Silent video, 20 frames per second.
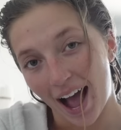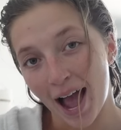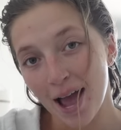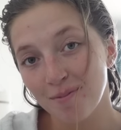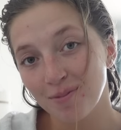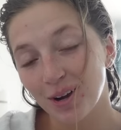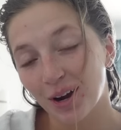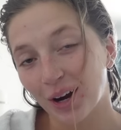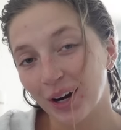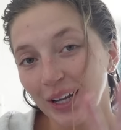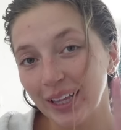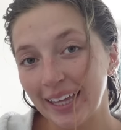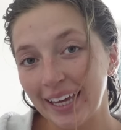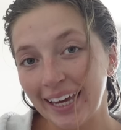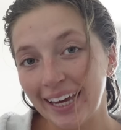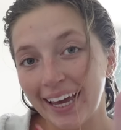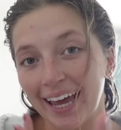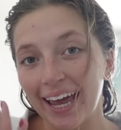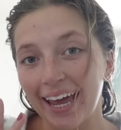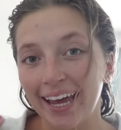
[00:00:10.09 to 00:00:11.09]
I'm
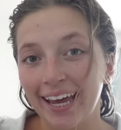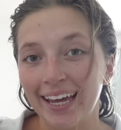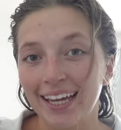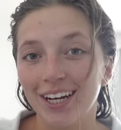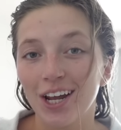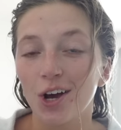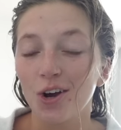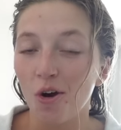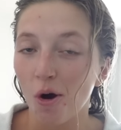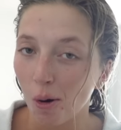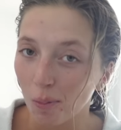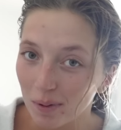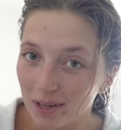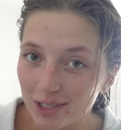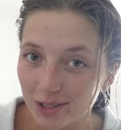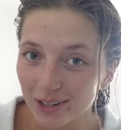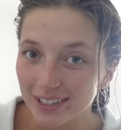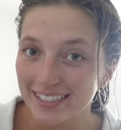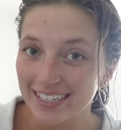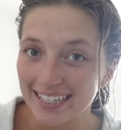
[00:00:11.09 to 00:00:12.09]
currently in
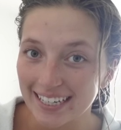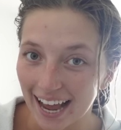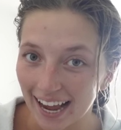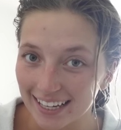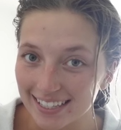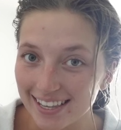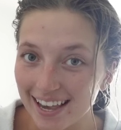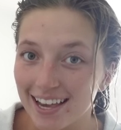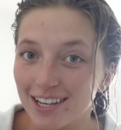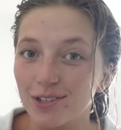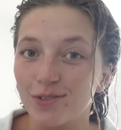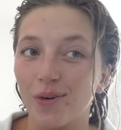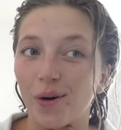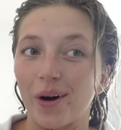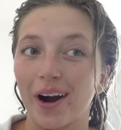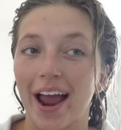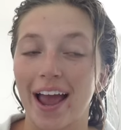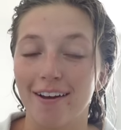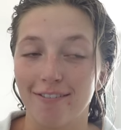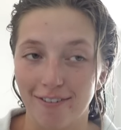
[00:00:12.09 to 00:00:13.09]
Corpus Christi, Texas
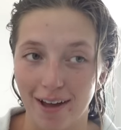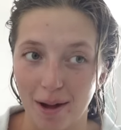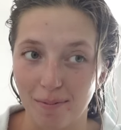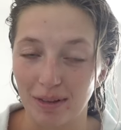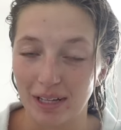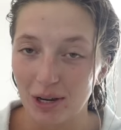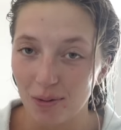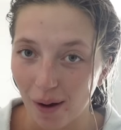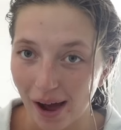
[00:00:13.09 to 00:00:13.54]
for a family